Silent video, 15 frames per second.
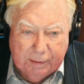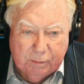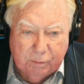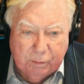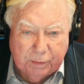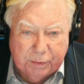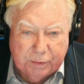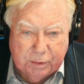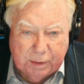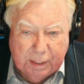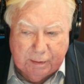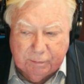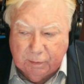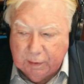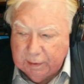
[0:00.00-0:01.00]
with
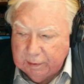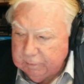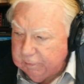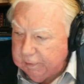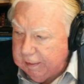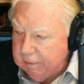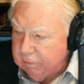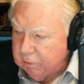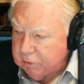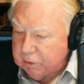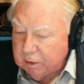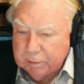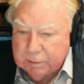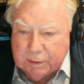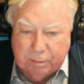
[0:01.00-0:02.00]
naval
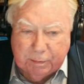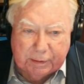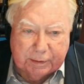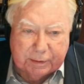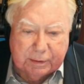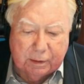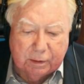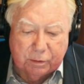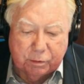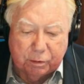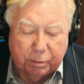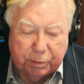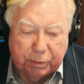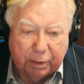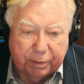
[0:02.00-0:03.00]
ships and military
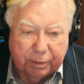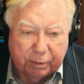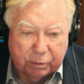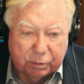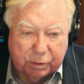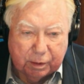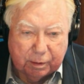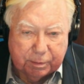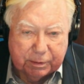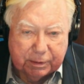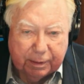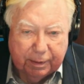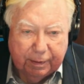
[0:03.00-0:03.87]
troops on those ships.